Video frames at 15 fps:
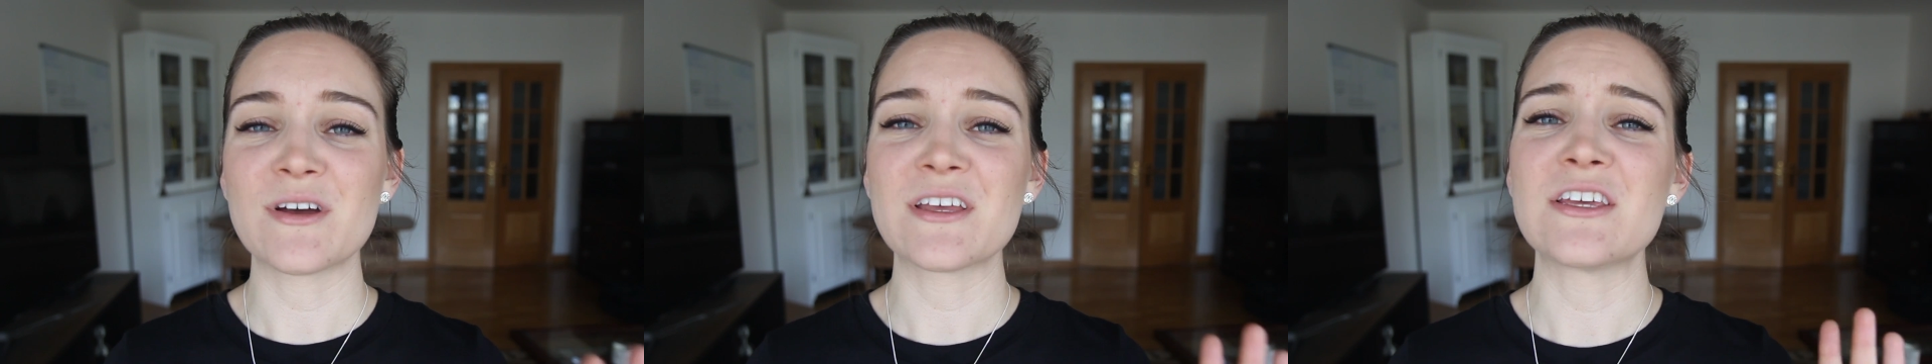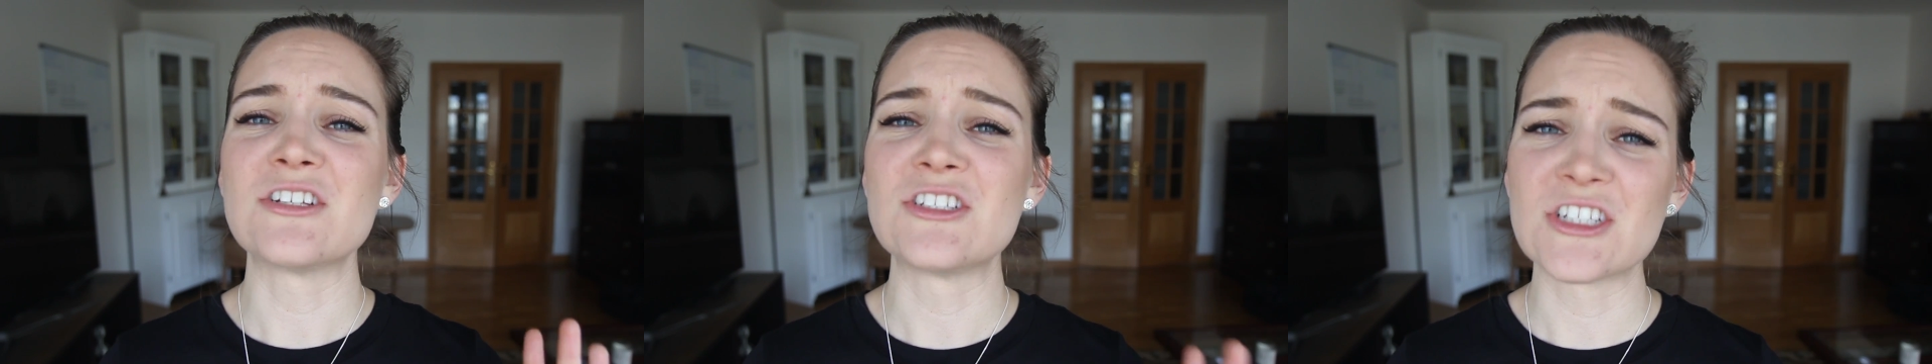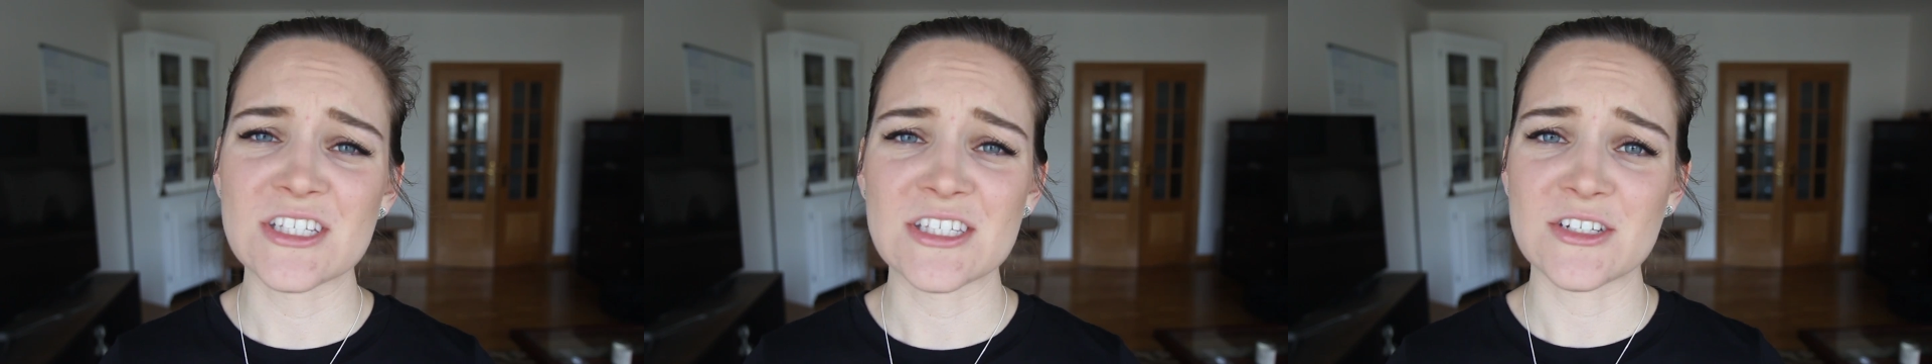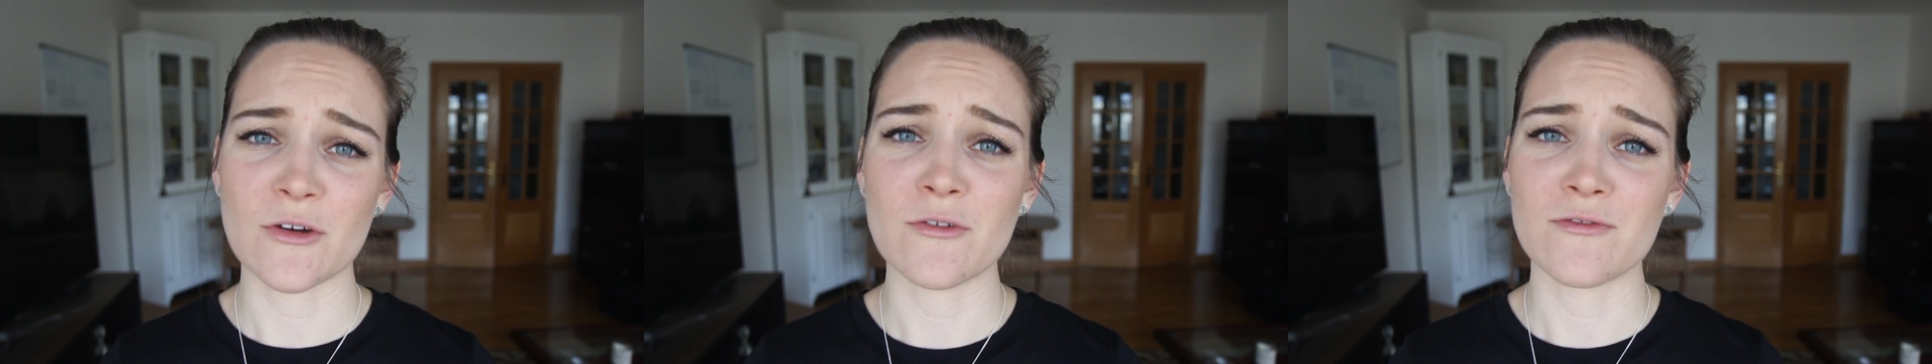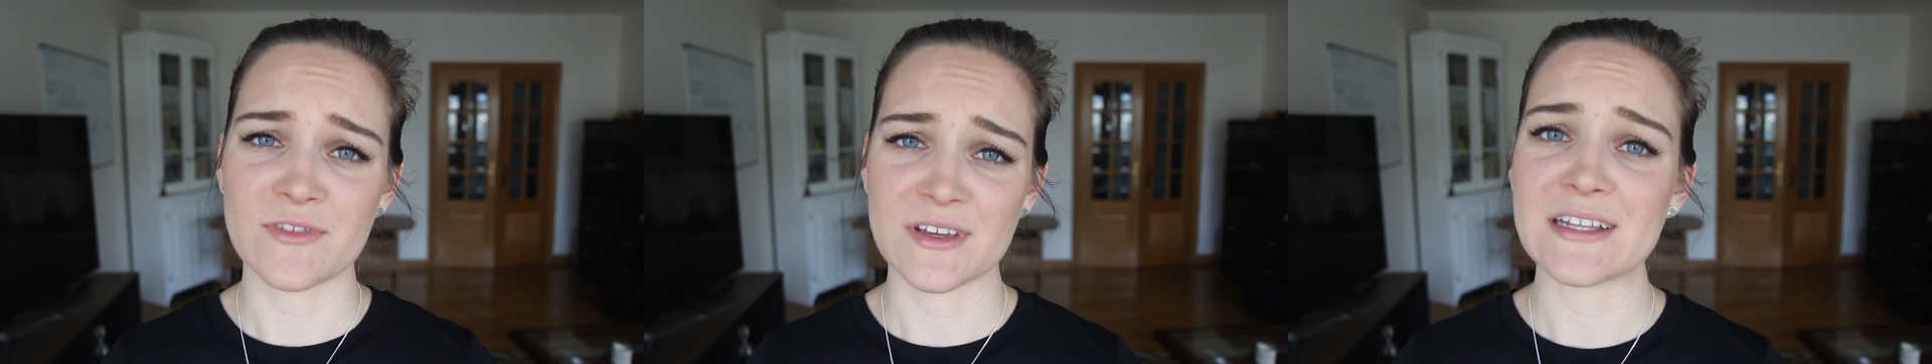when you just
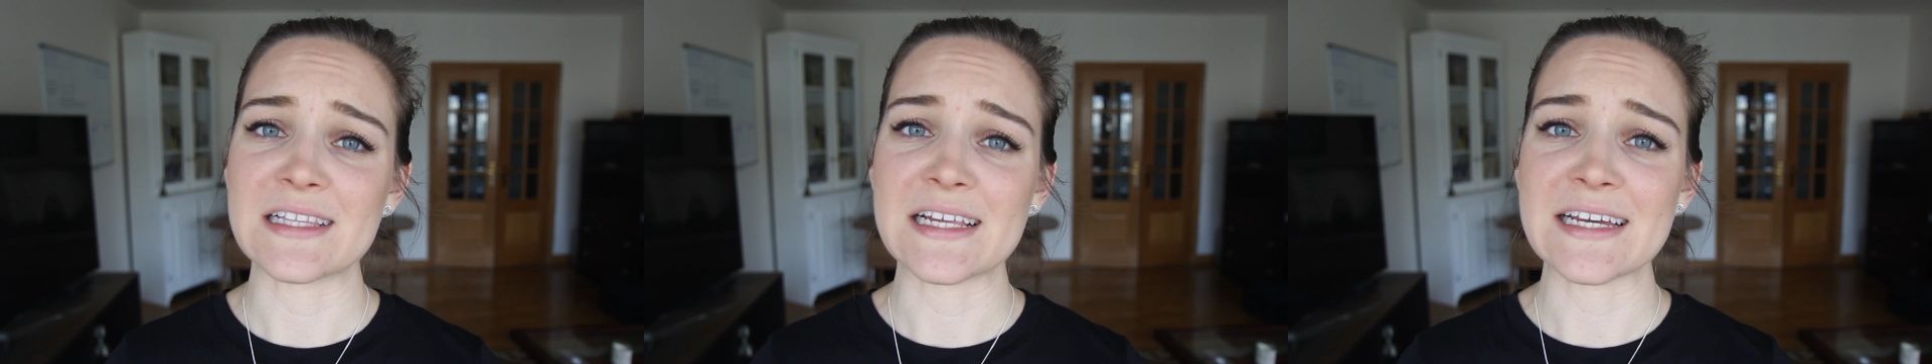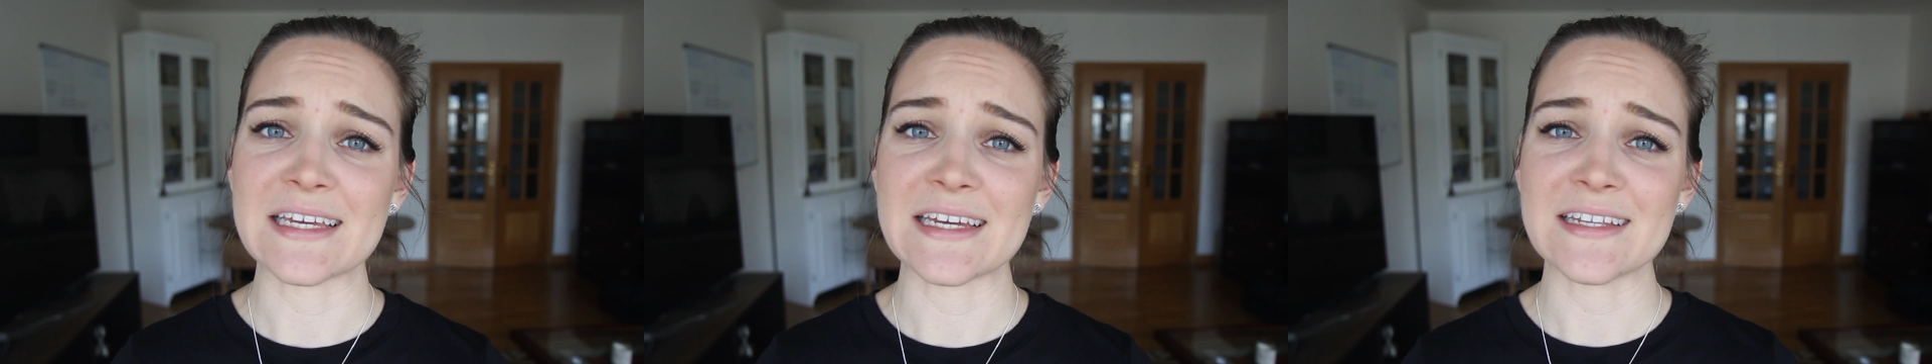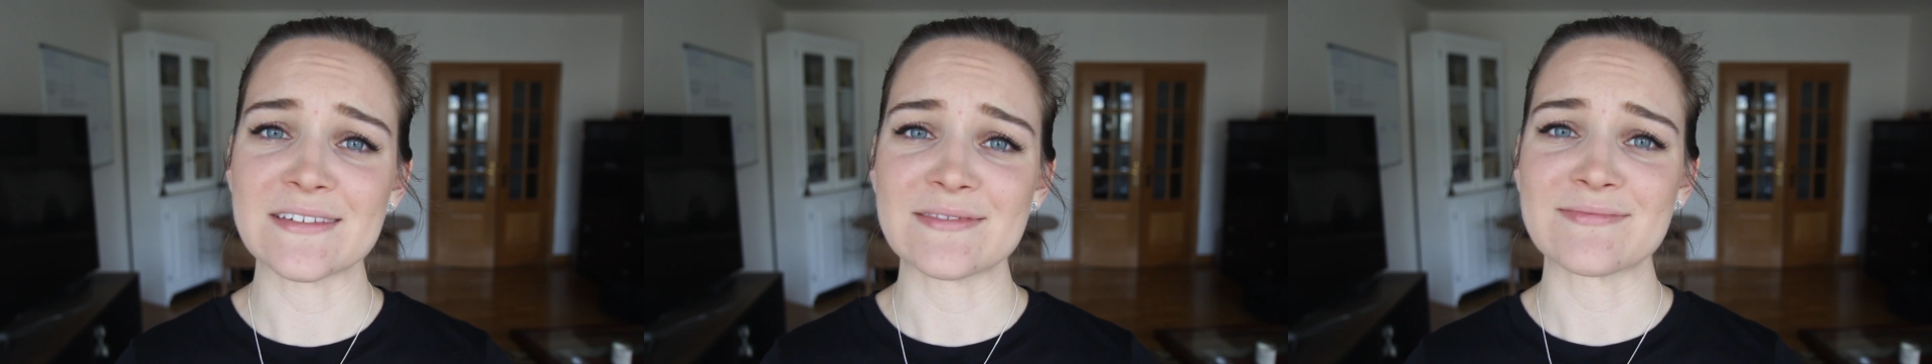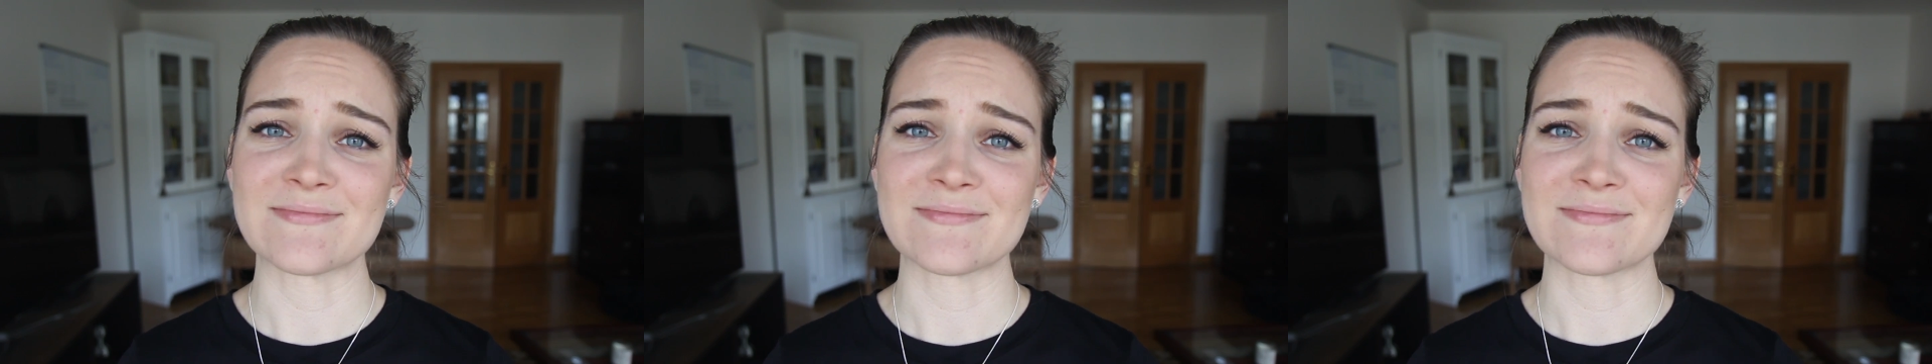don't feel like it.